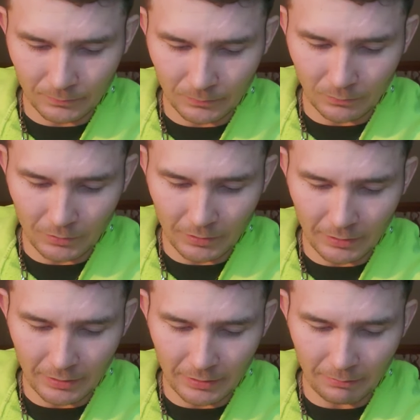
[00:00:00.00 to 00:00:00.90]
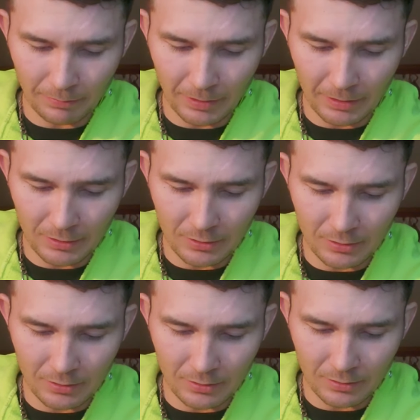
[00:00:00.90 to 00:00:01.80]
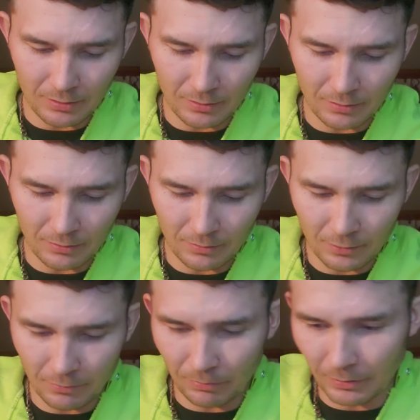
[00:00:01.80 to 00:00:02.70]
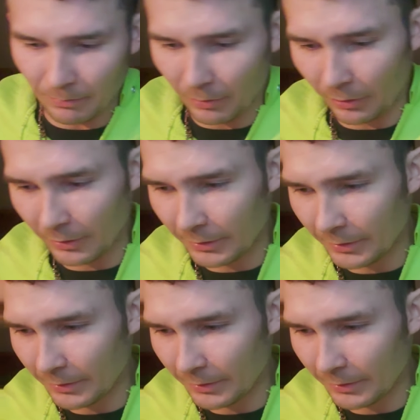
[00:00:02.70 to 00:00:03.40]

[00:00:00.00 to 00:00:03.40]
Once I get the pages split apart,